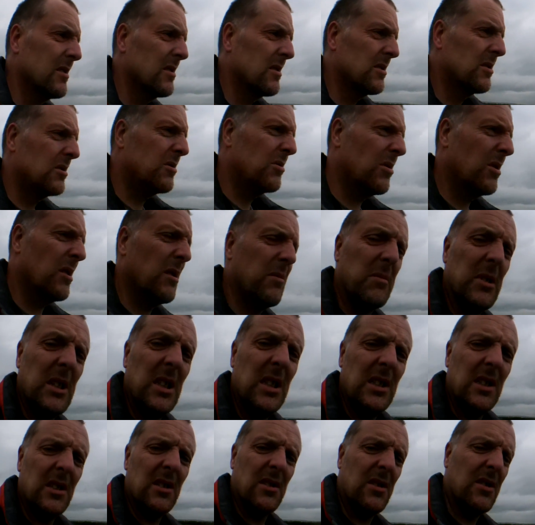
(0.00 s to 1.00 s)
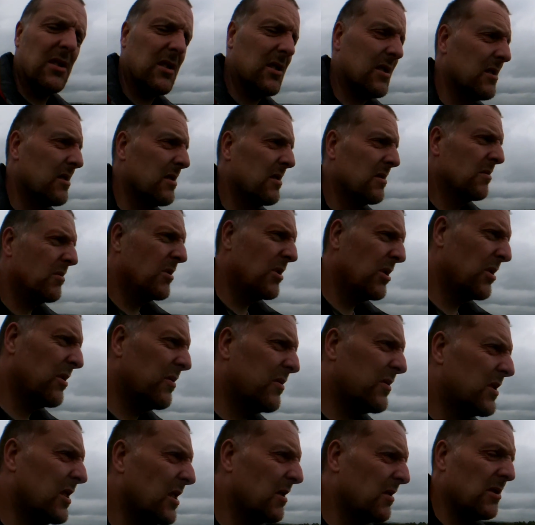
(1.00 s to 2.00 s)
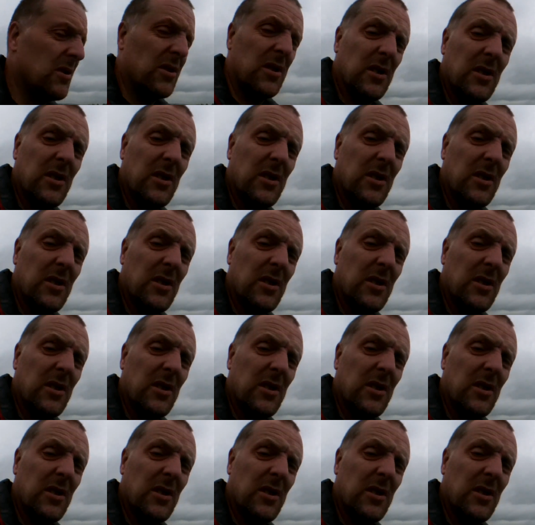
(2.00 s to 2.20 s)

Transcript: Do you know what I mean? It's when you've done, it's